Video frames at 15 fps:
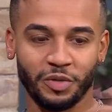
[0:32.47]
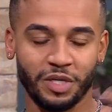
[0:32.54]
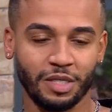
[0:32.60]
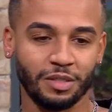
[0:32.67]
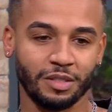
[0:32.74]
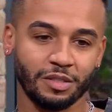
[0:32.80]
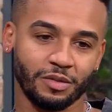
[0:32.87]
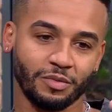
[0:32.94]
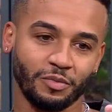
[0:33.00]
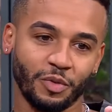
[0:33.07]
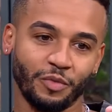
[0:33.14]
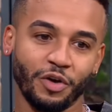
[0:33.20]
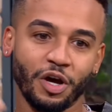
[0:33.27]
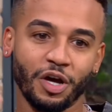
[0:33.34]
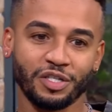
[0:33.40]
We
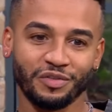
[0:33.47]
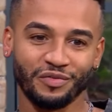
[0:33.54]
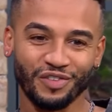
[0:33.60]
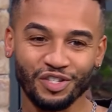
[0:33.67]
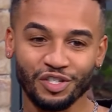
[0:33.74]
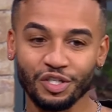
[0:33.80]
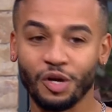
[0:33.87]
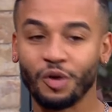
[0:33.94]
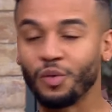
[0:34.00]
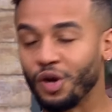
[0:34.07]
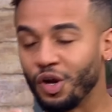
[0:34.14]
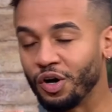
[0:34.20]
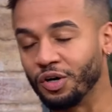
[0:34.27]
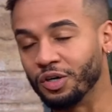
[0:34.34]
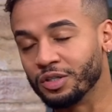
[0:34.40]
were rehearsing for so
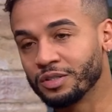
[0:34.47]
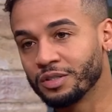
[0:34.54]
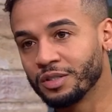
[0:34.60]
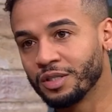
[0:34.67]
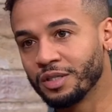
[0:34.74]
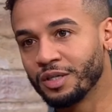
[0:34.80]
long